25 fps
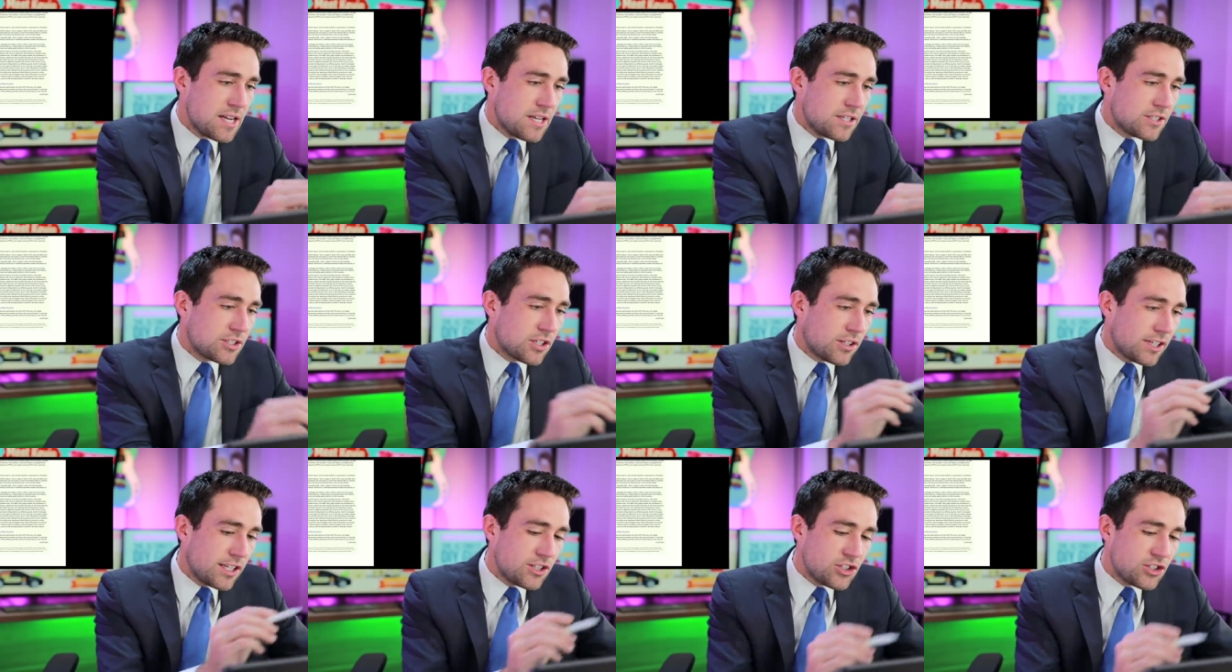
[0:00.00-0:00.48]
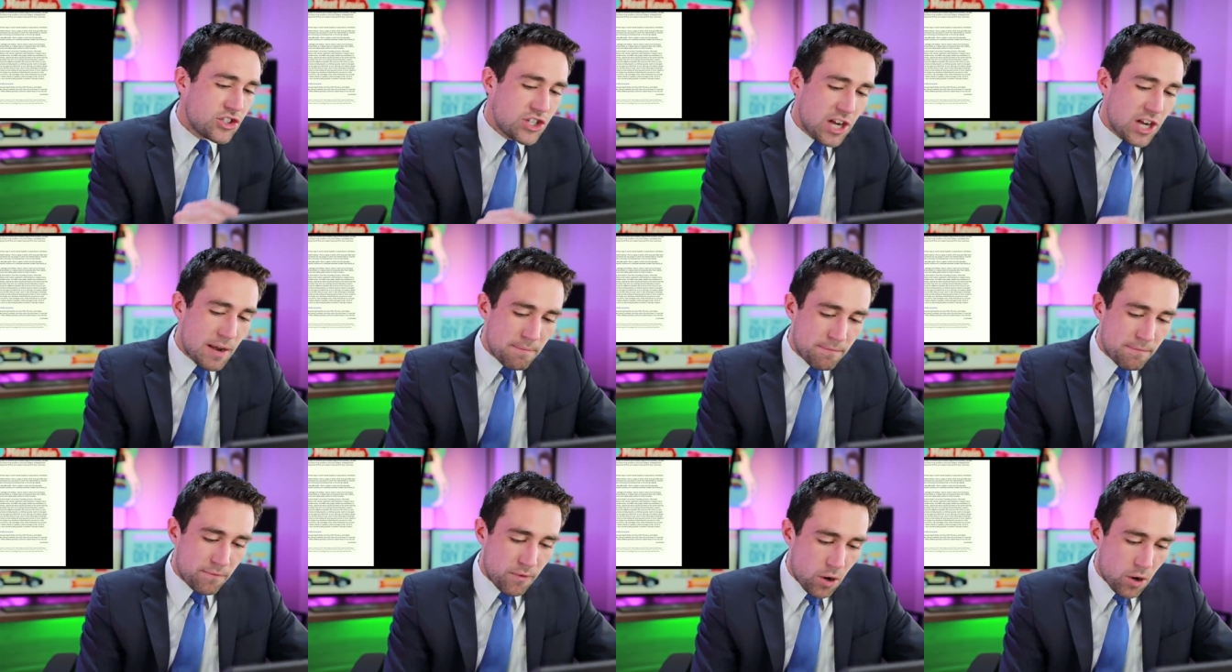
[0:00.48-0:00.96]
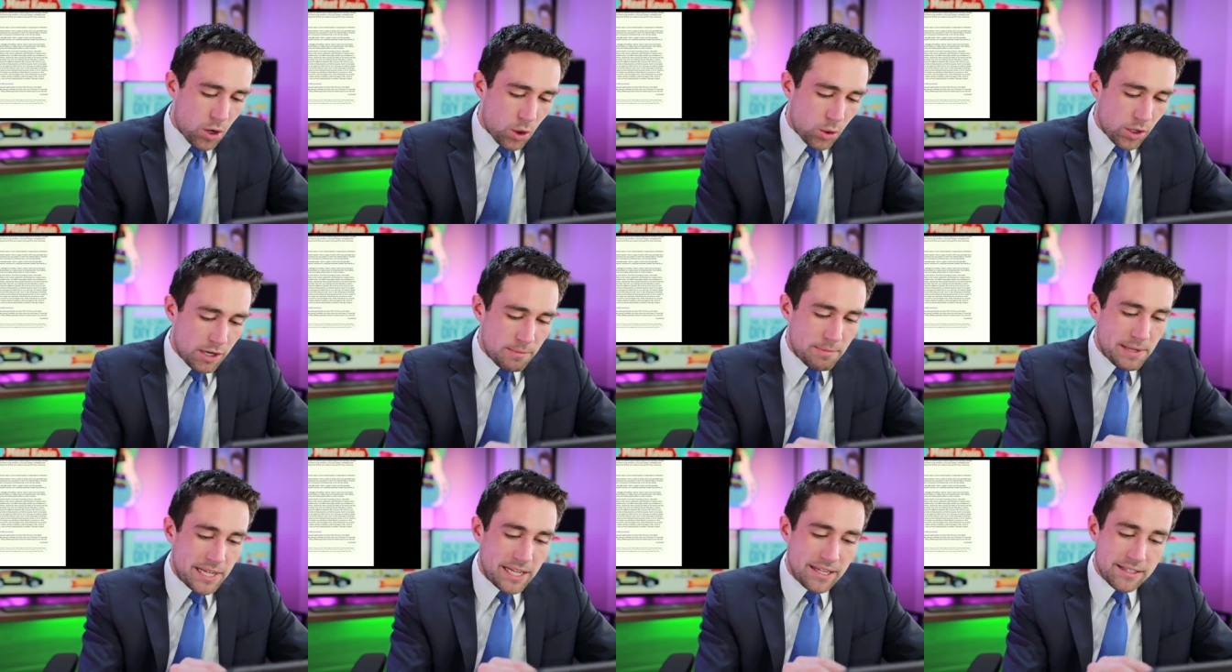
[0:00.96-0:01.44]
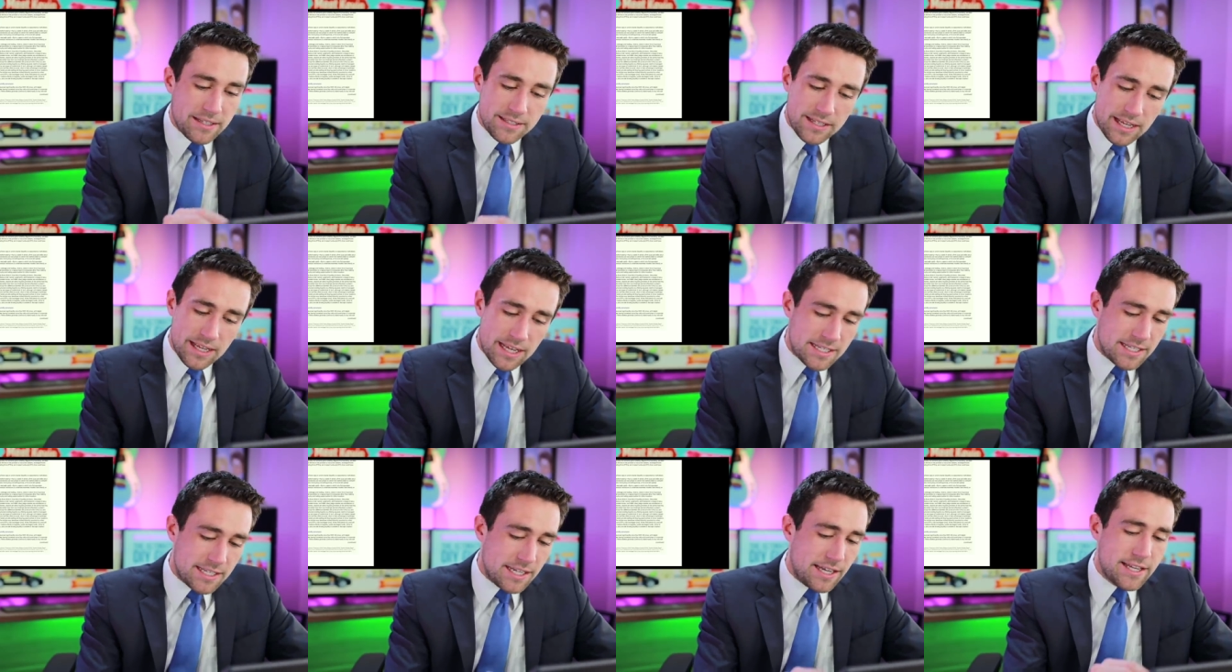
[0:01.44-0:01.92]
So let's jump forward because
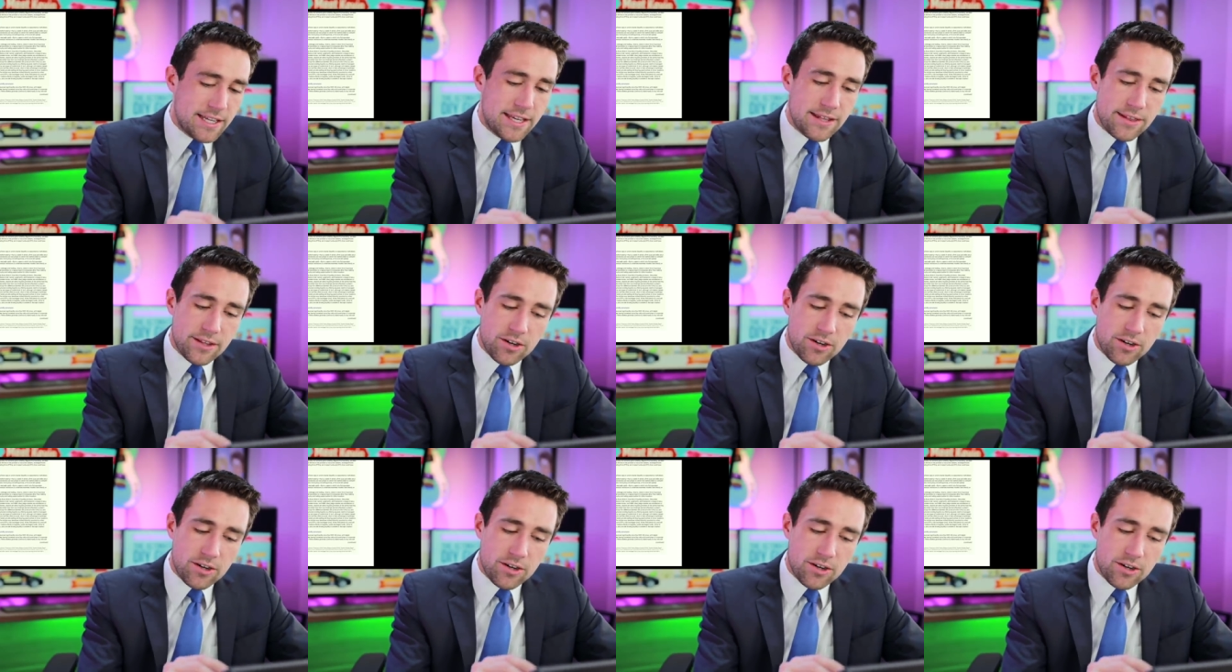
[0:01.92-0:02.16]
I'll tell you,